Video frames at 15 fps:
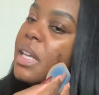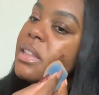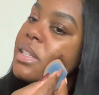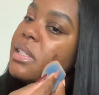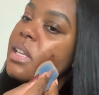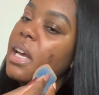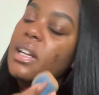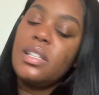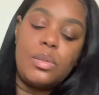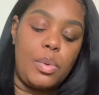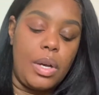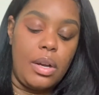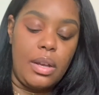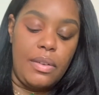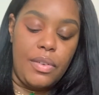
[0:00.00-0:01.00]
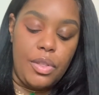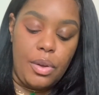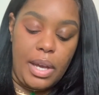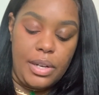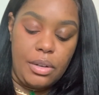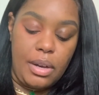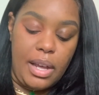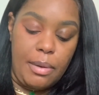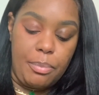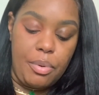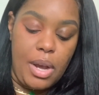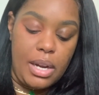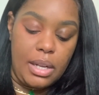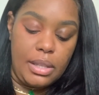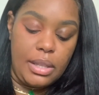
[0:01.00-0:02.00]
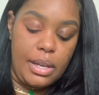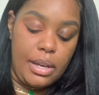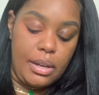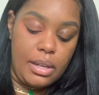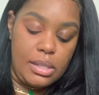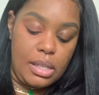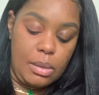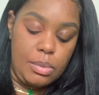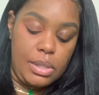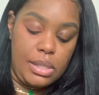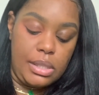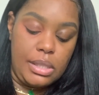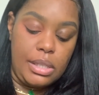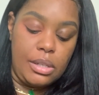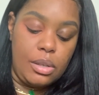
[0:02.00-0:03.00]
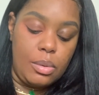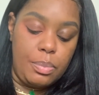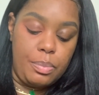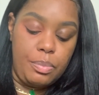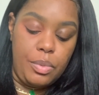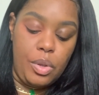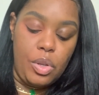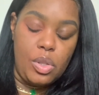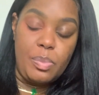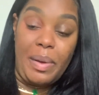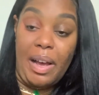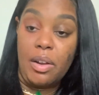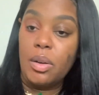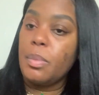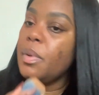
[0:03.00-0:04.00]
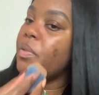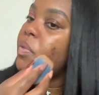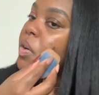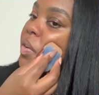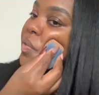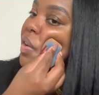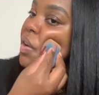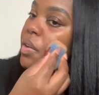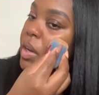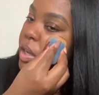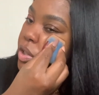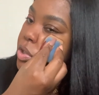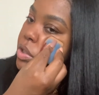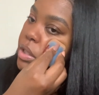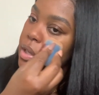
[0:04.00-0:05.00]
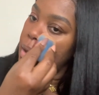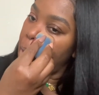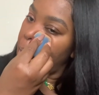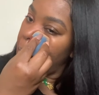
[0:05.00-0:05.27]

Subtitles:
the side as well, even though I don't have product there, because I would still use powder before foundation